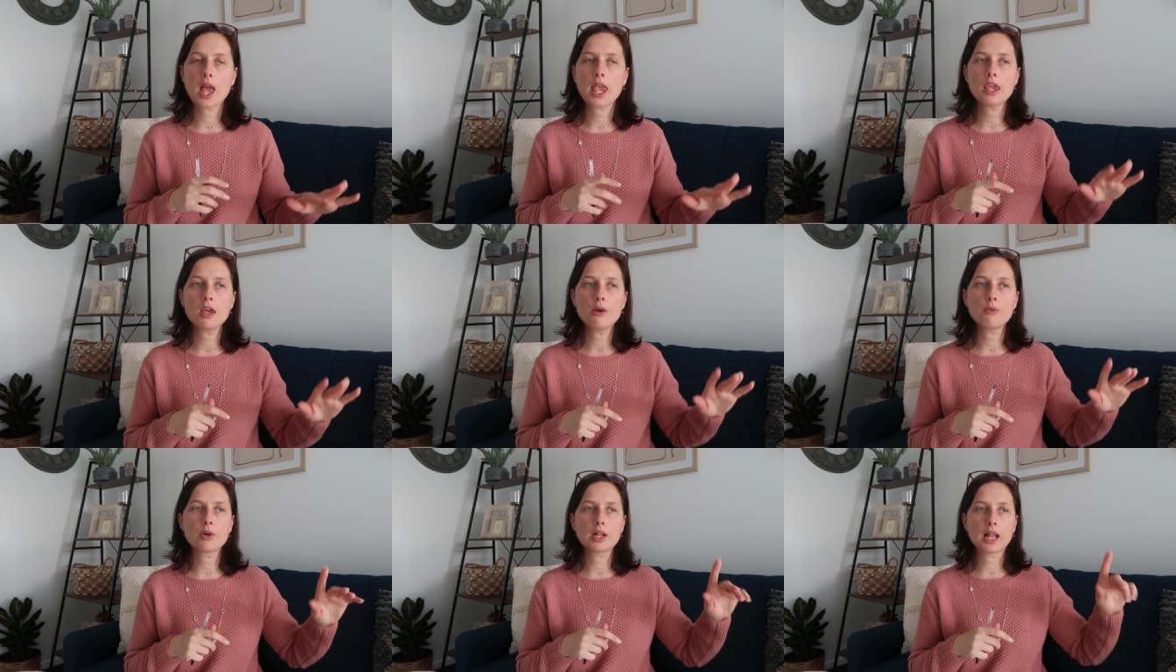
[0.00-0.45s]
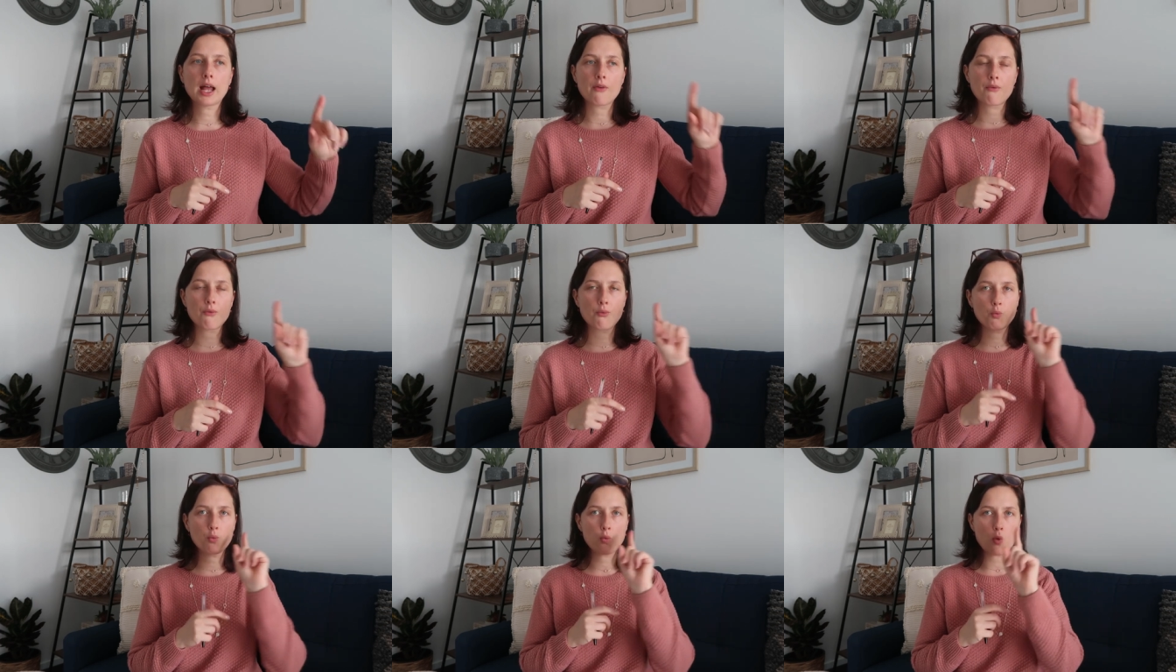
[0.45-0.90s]
and you will
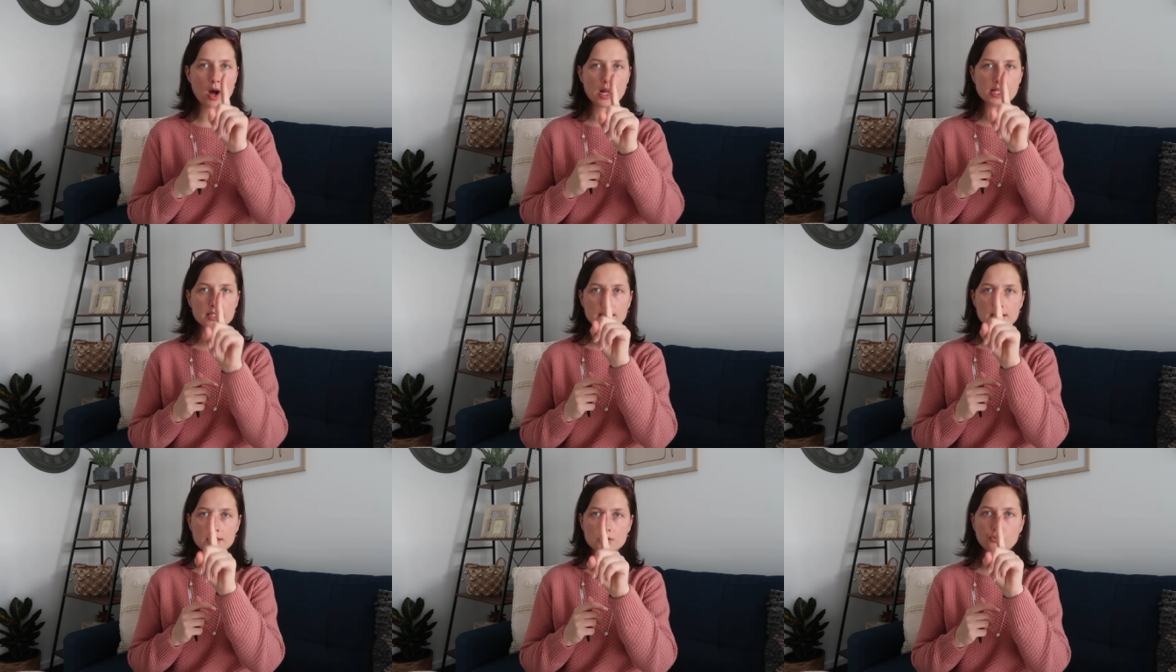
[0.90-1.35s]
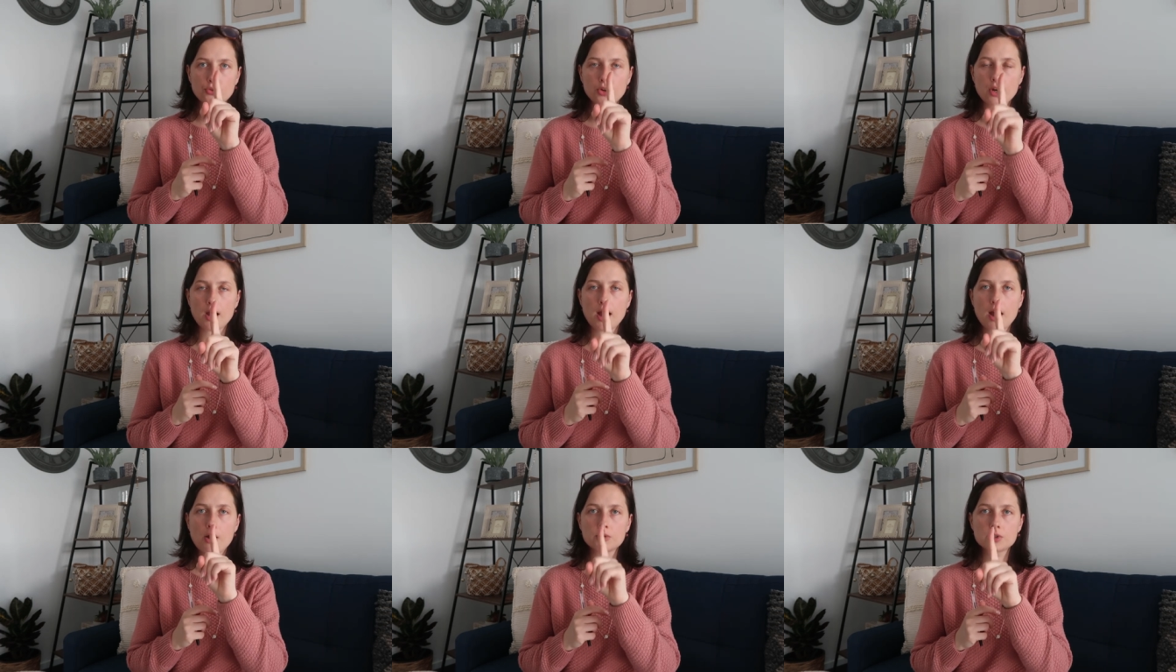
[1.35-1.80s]
have once
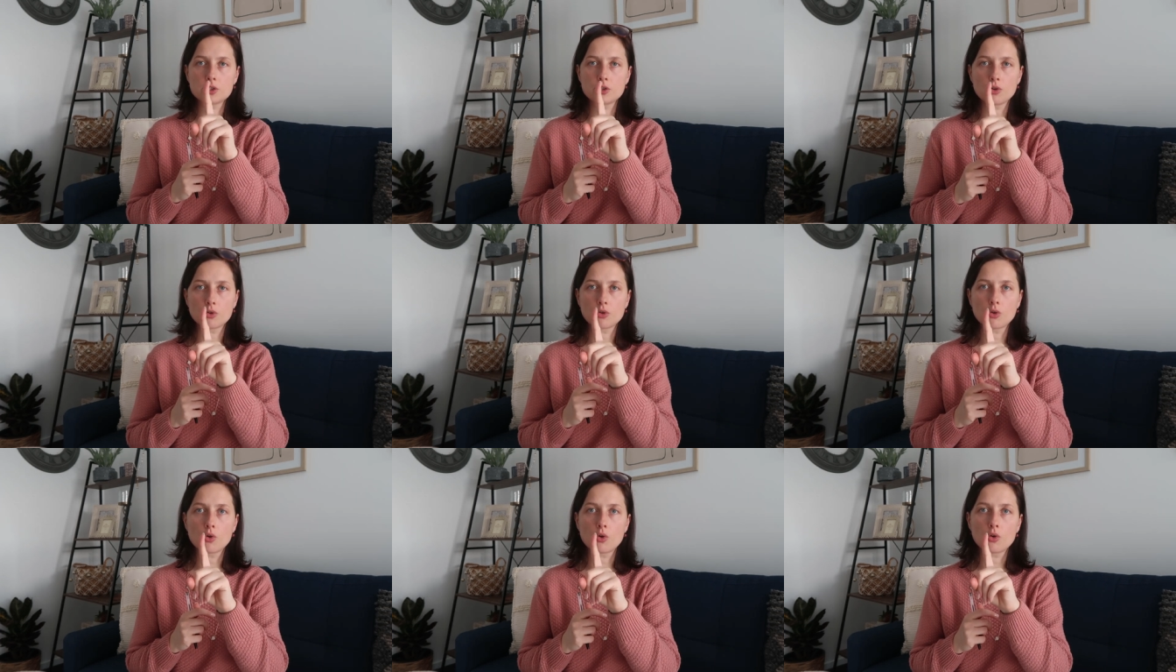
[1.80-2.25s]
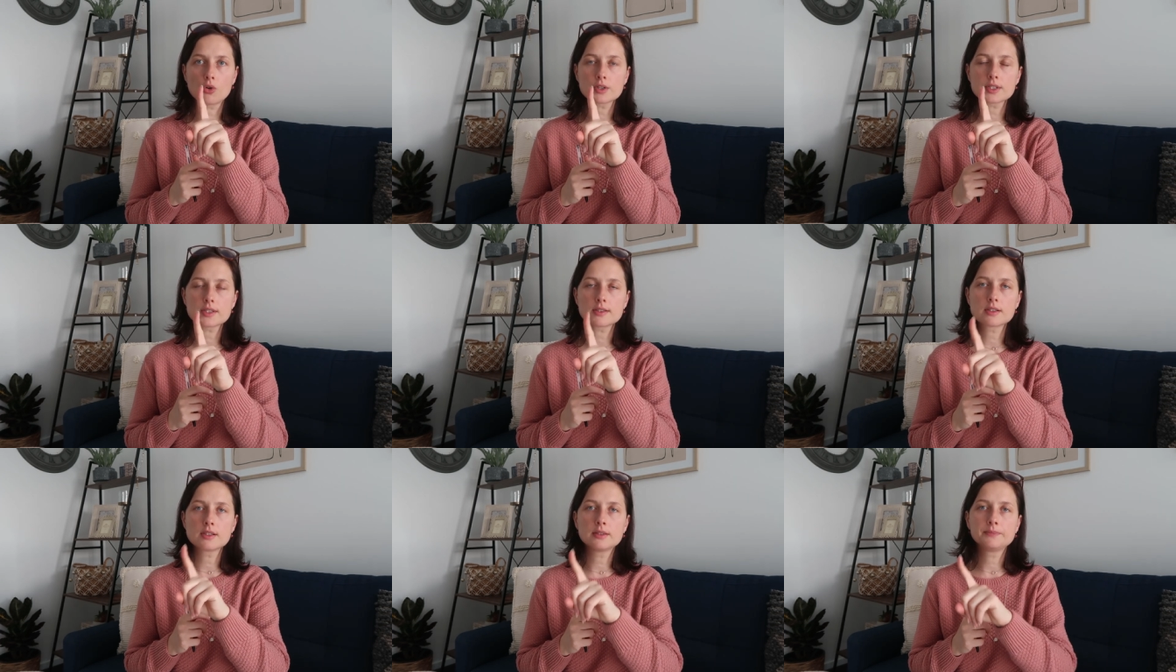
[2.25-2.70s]
throughout your
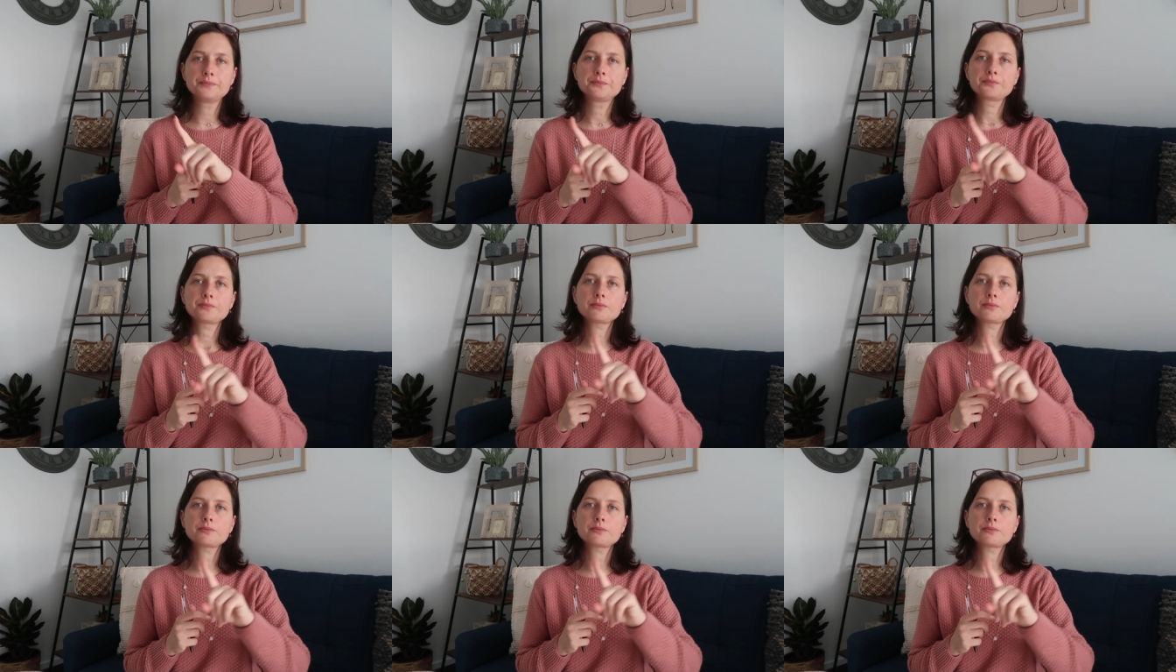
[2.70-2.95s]
course